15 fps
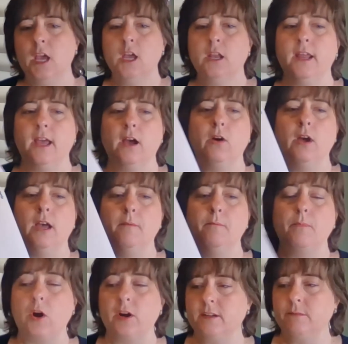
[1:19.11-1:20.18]
Now,
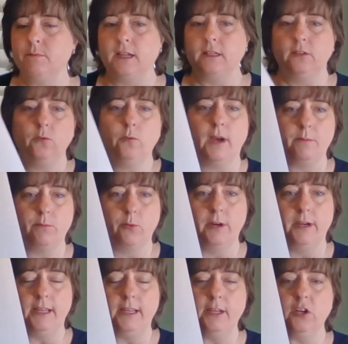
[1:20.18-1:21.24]
pardon my little
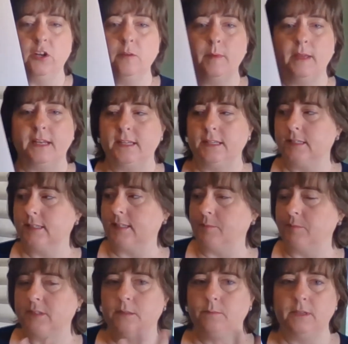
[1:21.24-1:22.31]
whiteboard here, but it
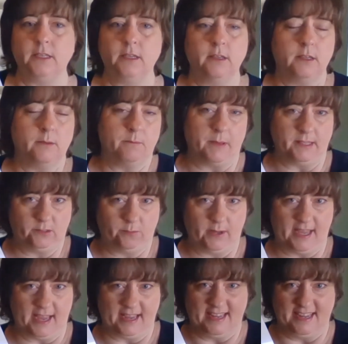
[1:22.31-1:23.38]
seems to be the best way
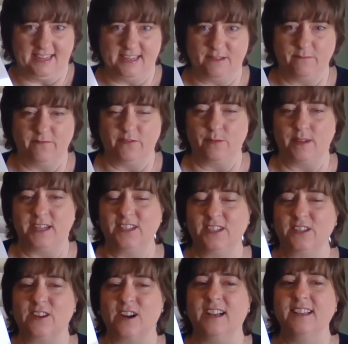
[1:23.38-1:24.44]
I can get information
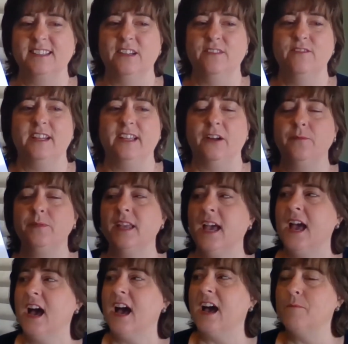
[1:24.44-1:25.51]
across in a video.
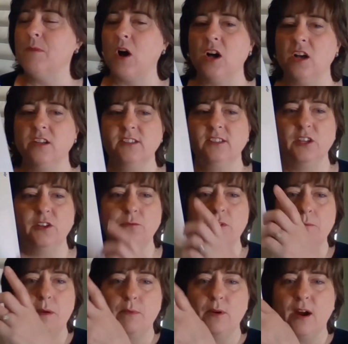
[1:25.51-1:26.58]
Also,
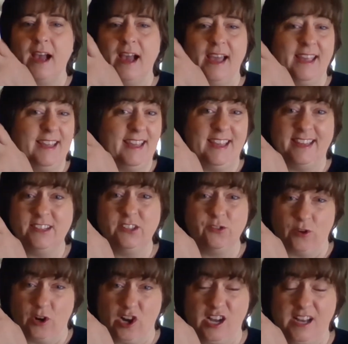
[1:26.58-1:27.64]
remember, I can't
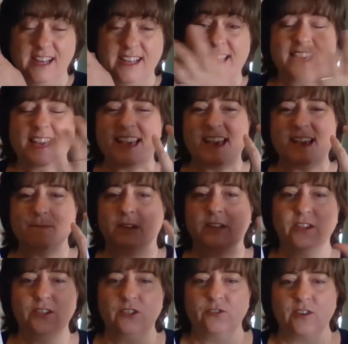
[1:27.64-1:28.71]
draw.
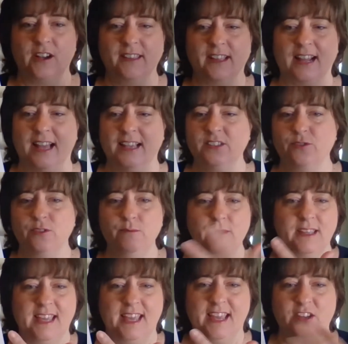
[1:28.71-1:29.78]
Couldn't draw in the classroom,
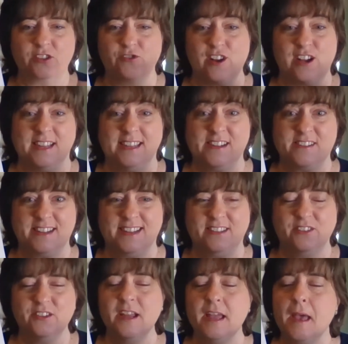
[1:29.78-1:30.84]
can't draw here
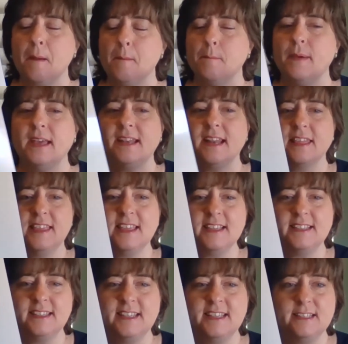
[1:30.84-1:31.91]
either, but this
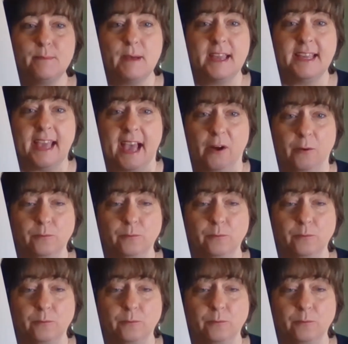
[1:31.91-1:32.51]
is my cow.